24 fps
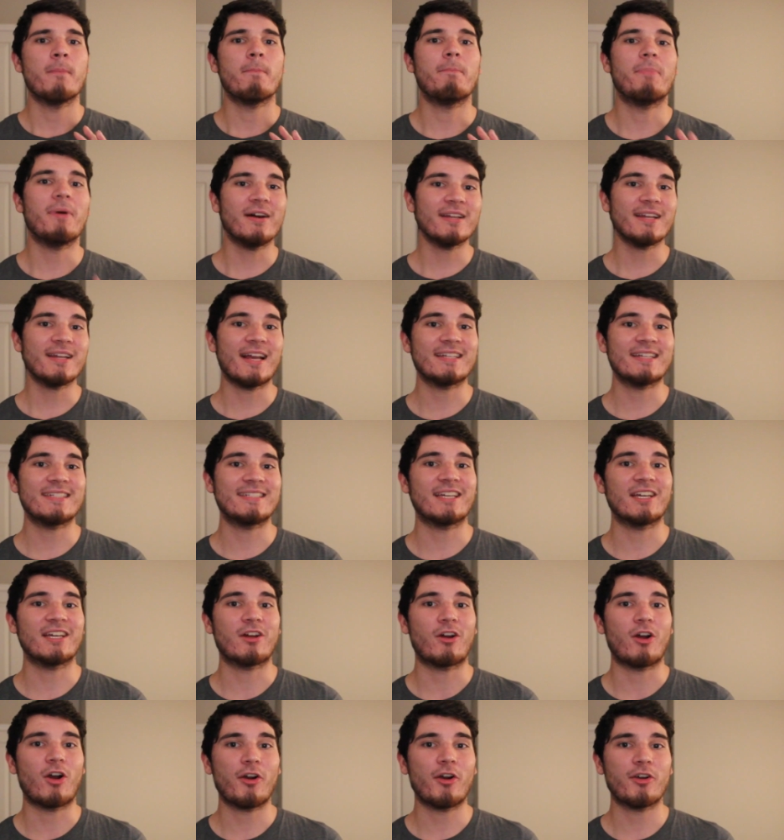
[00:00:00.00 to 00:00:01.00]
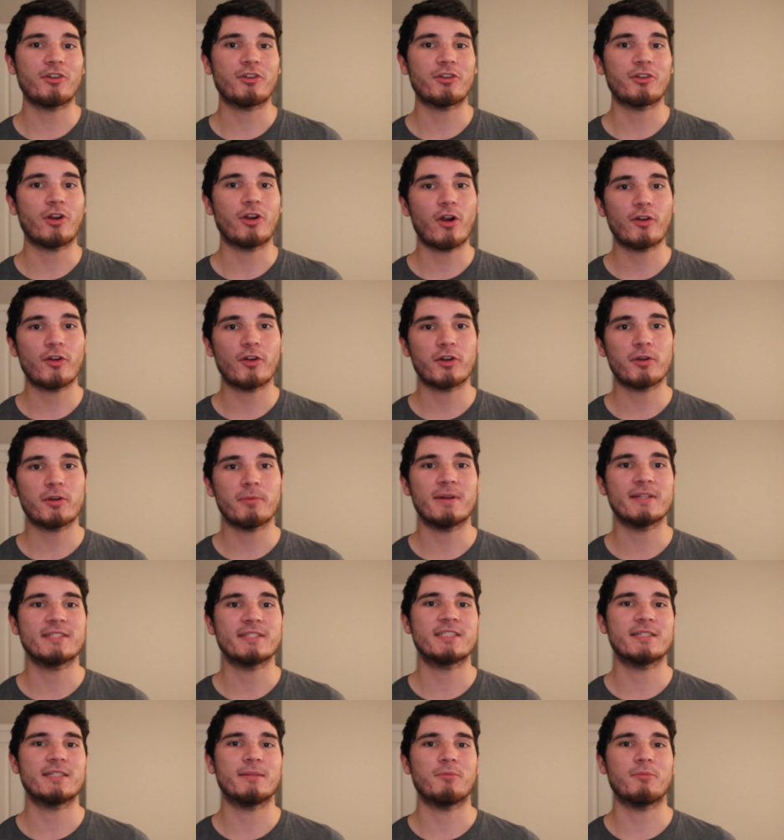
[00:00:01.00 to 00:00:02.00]
but as they get harder and harder, my
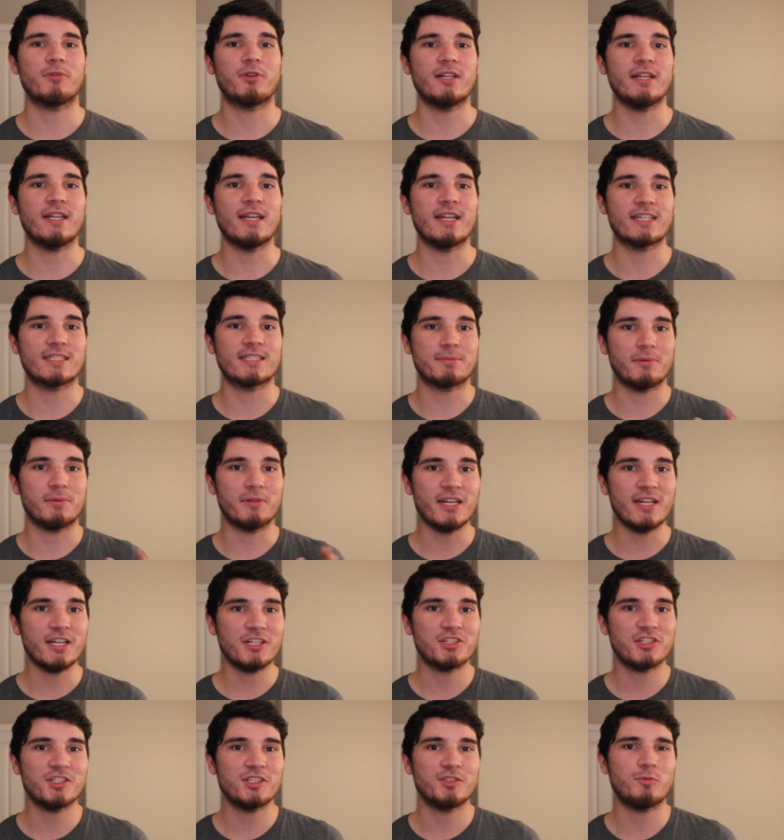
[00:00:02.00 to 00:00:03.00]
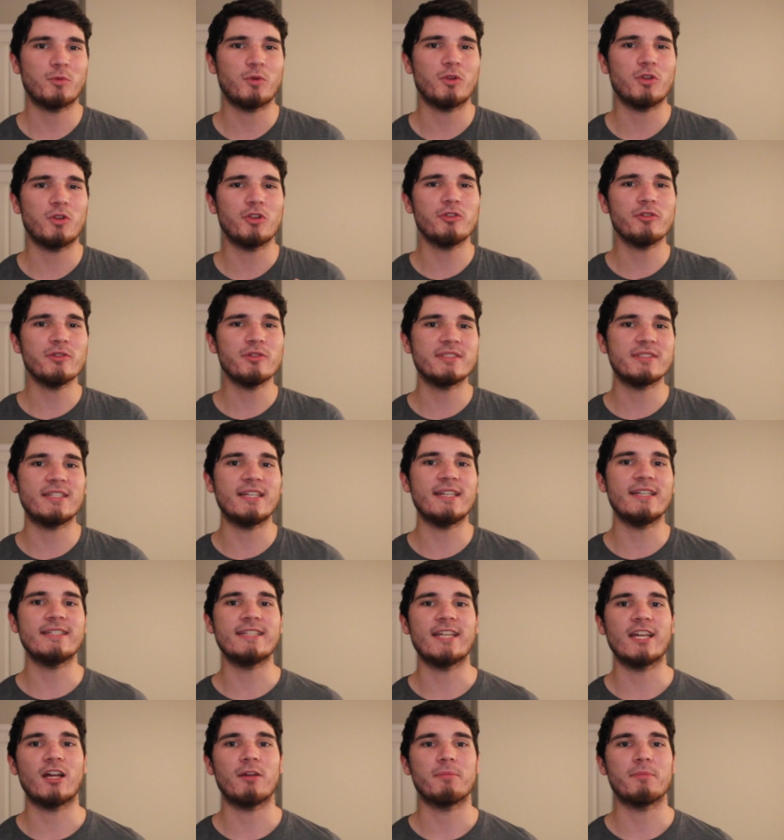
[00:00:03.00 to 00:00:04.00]
summary explanations will lose
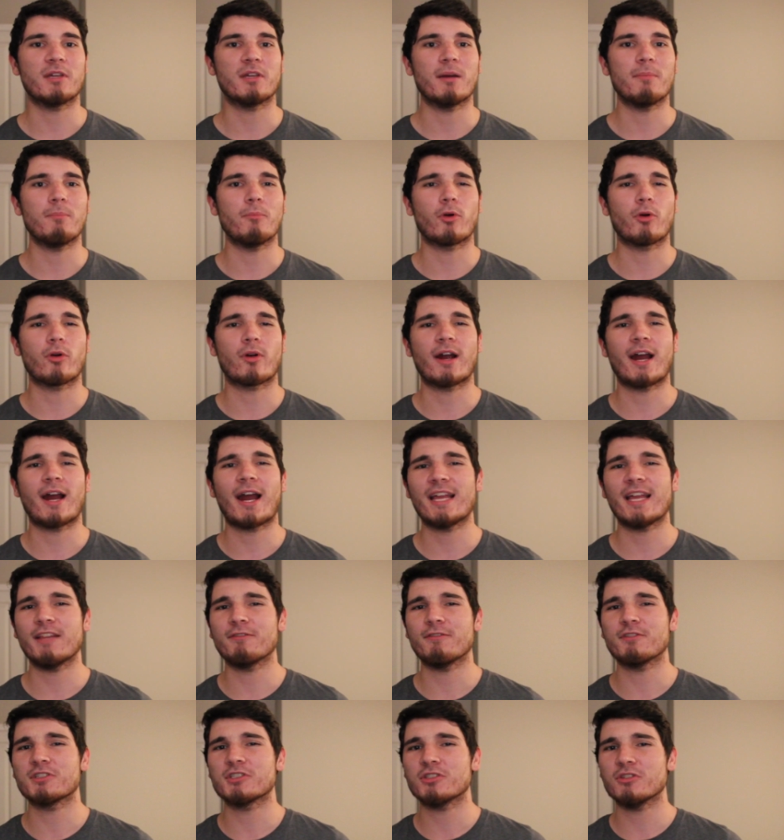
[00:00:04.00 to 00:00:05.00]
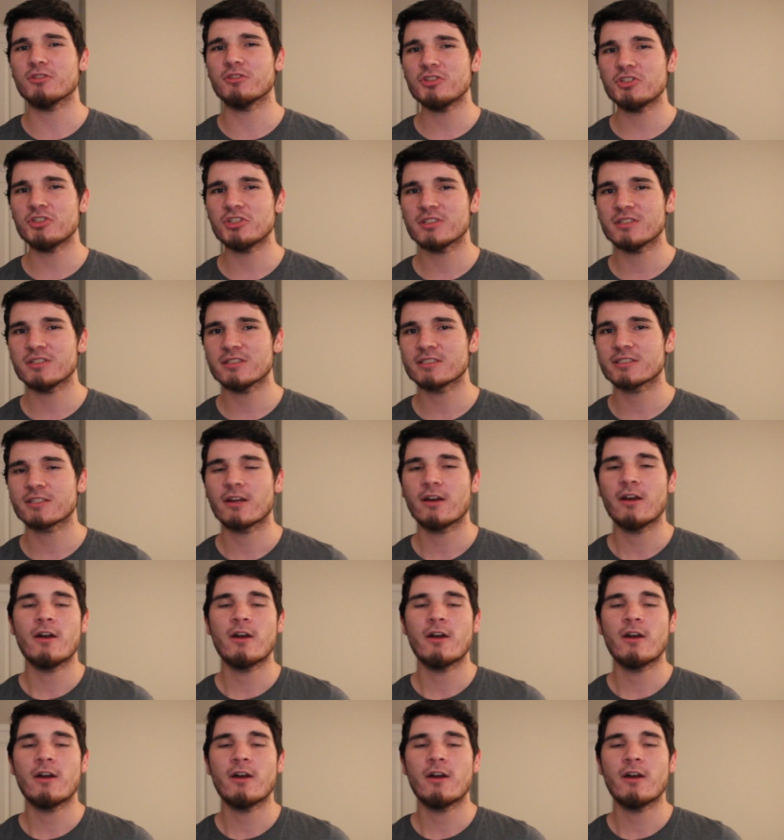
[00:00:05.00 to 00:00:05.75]
detail and become more high-level solutions,